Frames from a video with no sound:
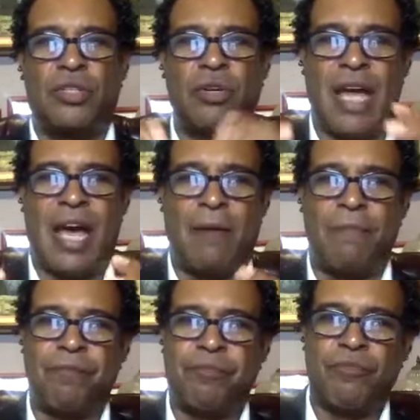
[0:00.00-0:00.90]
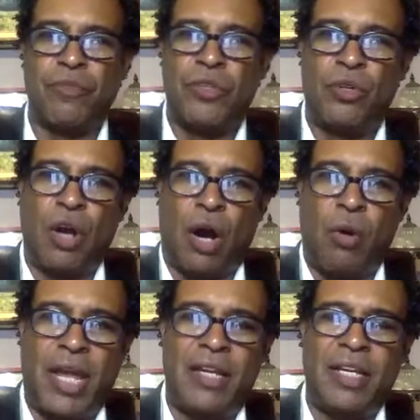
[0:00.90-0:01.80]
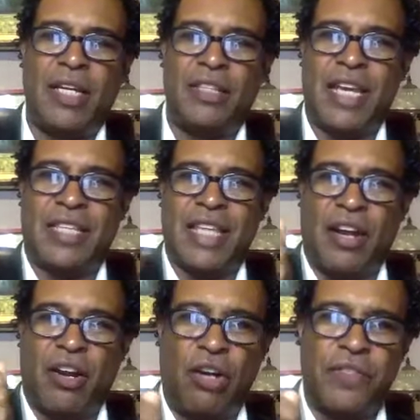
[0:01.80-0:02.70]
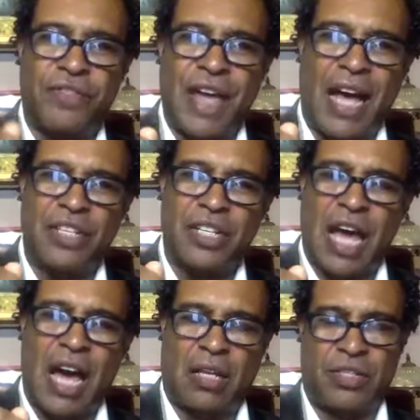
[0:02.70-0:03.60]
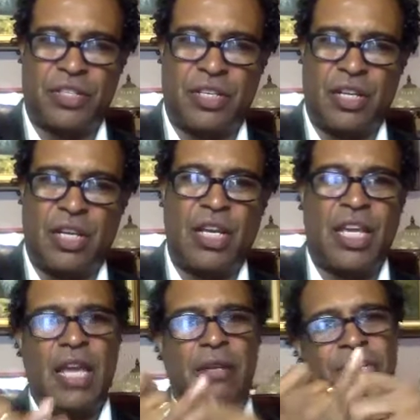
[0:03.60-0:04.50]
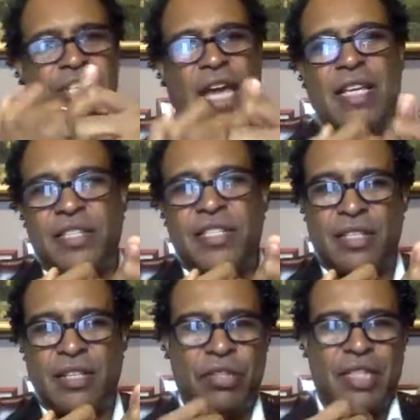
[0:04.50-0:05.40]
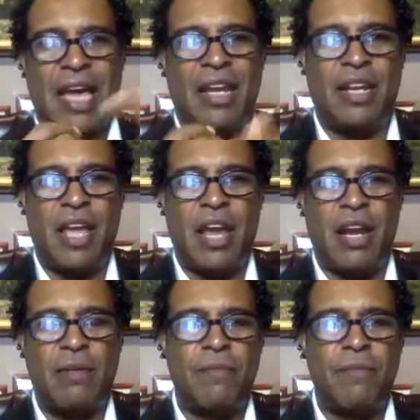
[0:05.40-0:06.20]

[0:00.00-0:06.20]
So now you go in, take that $100,000 in Chase, put that in there.